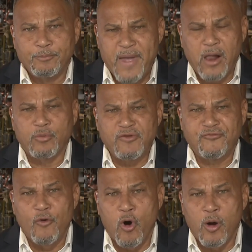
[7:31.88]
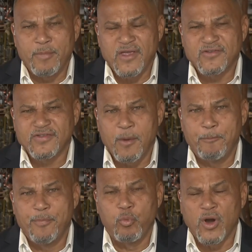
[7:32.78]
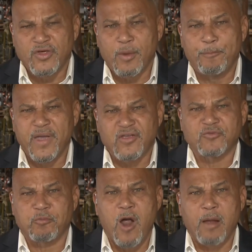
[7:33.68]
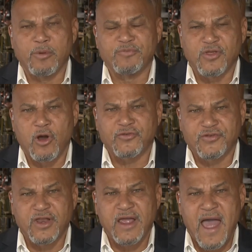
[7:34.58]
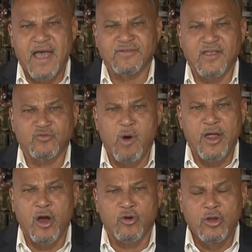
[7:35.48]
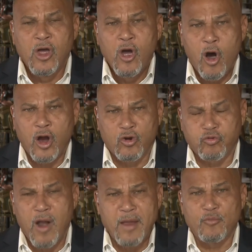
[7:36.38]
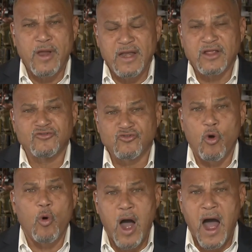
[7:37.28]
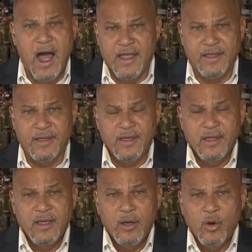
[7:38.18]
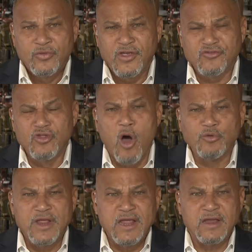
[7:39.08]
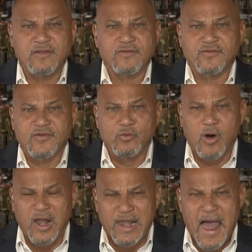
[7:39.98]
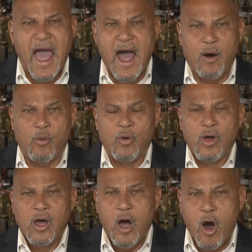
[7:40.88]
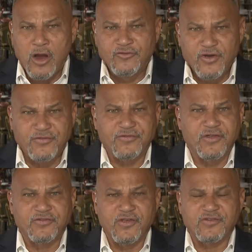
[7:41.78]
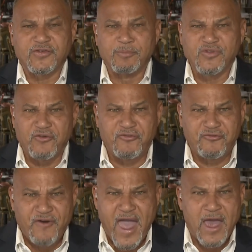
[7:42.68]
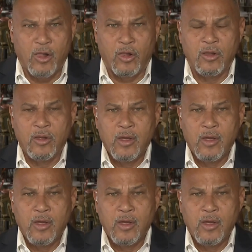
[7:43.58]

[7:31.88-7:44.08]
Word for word: Bail reform is one of the biggest problems that our city has. That's why our crime rate is so high. There's no need to allow our justice system to fail